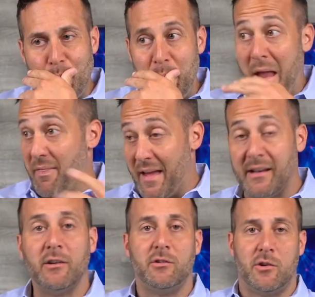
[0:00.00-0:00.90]
And
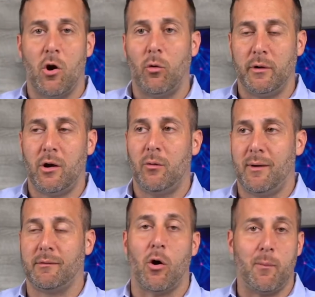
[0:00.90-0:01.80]
then
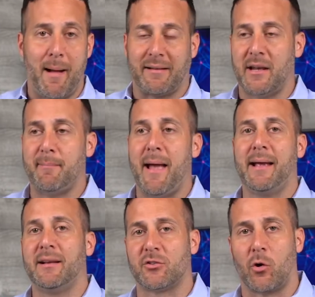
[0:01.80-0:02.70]
going back to the bank
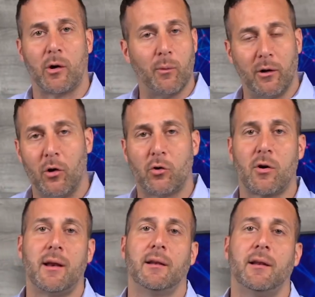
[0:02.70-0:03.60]
and starting with a low
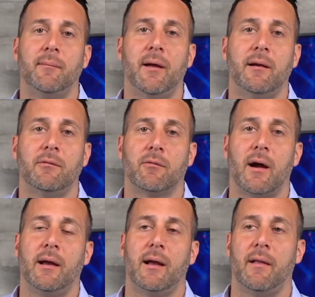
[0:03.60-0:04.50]
credit limit,
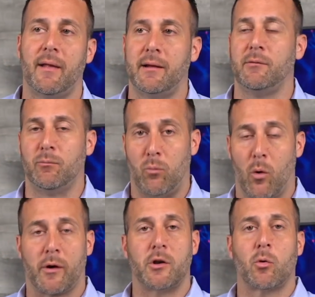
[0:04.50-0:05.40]
right? And then
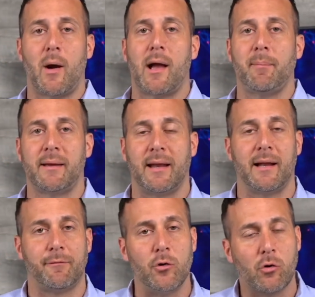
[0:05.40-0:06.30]
working your way up and getting a
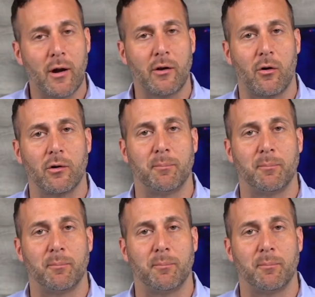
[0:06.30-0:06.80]
few credit cards.